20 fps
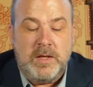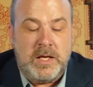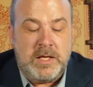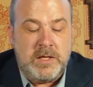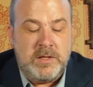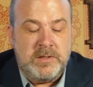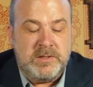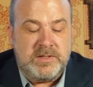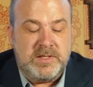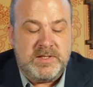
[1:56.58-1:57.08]
they
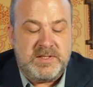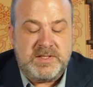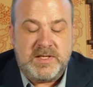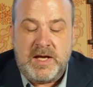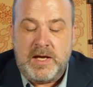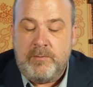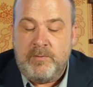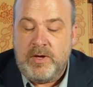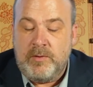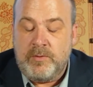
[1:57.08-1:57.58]
used the
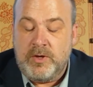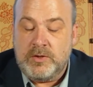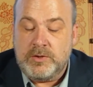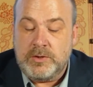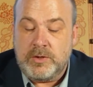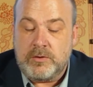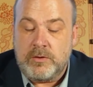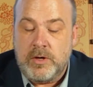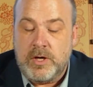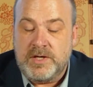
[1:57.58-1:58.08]
same
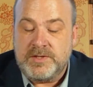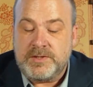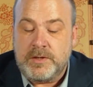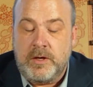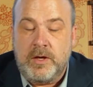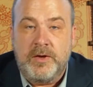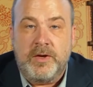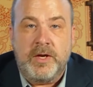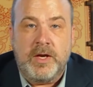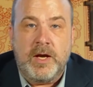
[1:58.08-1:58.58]
image across
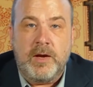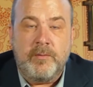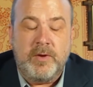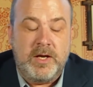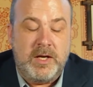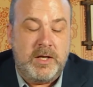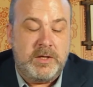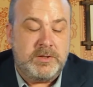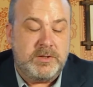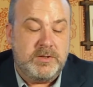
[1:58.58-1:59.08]
all
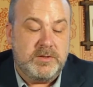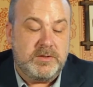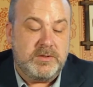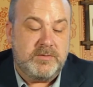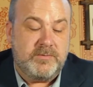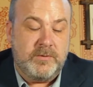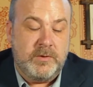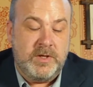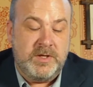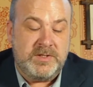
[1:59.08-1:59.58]

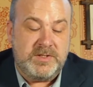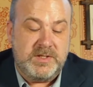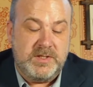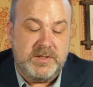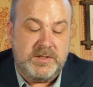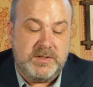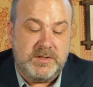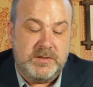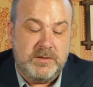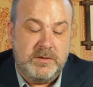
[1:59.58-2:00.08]
denominations. For
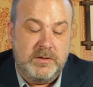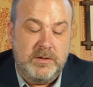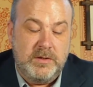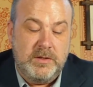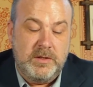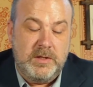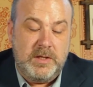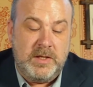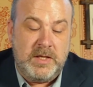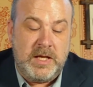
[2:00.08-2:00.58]
instance,
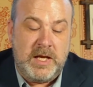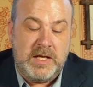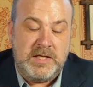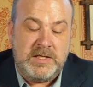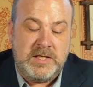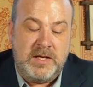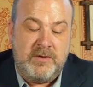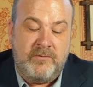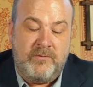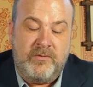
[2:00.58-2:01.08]
in the
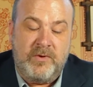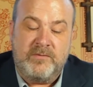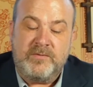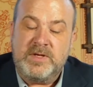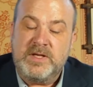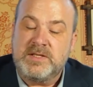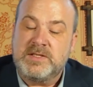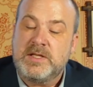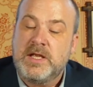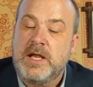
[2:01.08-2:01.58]

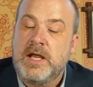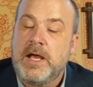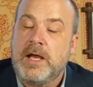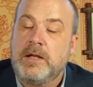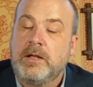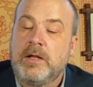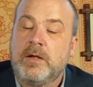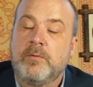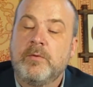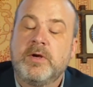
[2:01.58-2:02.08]
1850s they
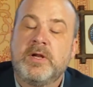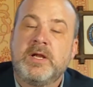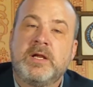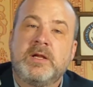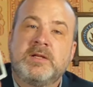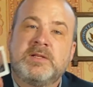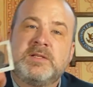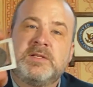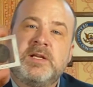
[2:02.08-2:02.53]
had liberty in a